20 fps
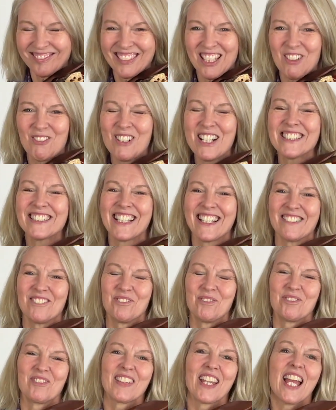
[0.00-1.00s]
well done.
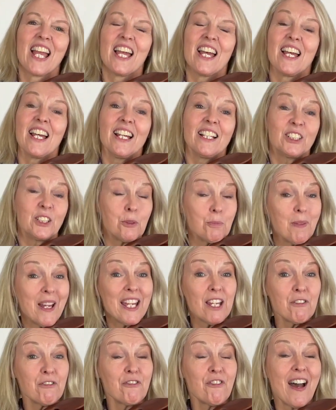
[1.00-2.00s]
You may
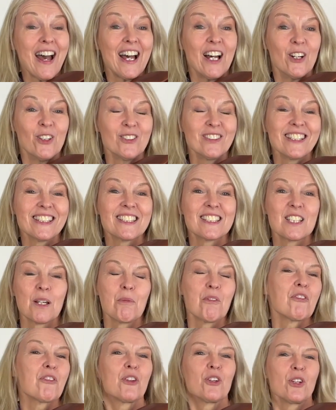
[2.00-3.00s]
have found that some
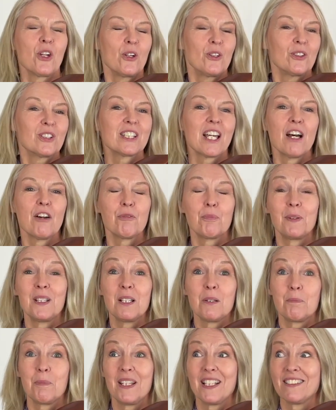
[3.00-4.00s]
of the notes have been
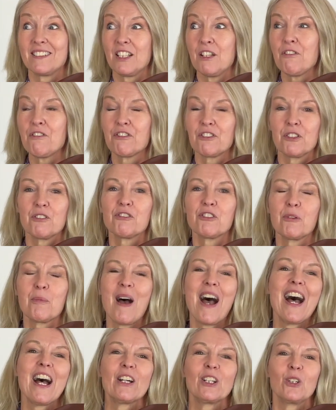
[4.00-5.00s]
a bit different from
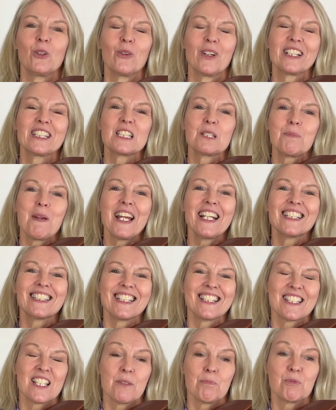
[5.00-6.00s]
how you
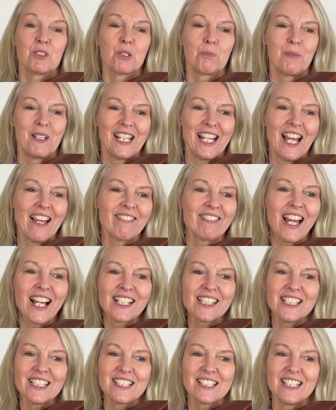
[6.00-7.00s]
expected them to be, and
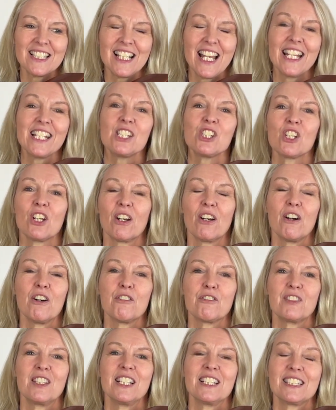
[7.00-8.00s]
that is the nature
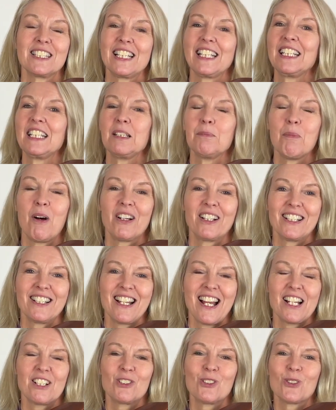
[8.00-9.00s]
of this E minor
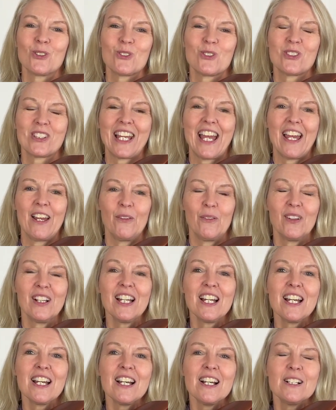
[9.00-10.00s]
natural scale.
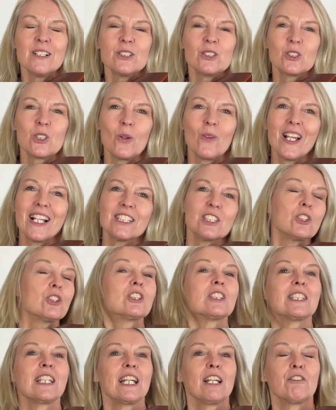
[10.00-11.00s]
So let's
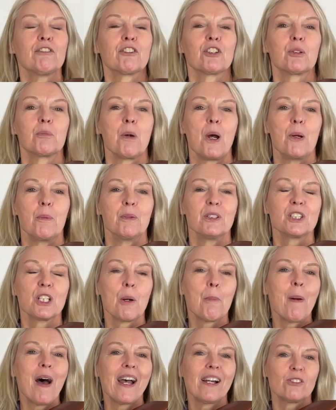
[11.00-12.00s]
just think for a moment
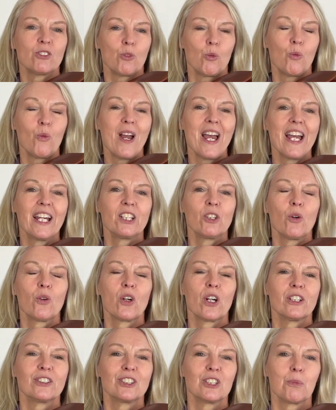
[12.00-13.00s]
about where you're
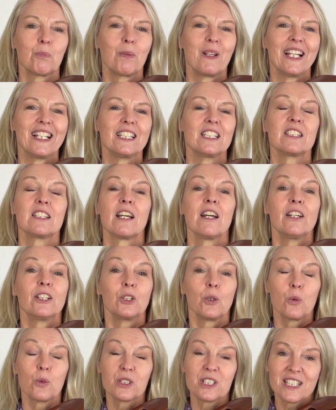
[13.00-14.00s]
going to place
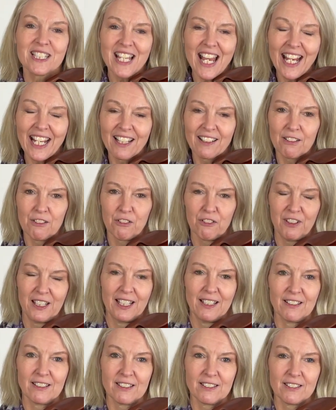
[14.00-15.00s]
your second
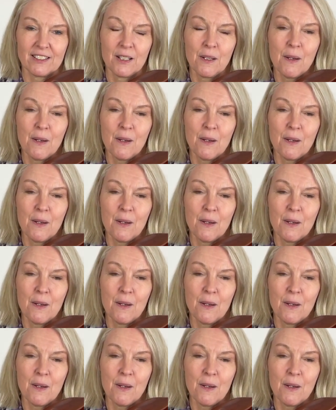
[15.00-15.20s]
fingers.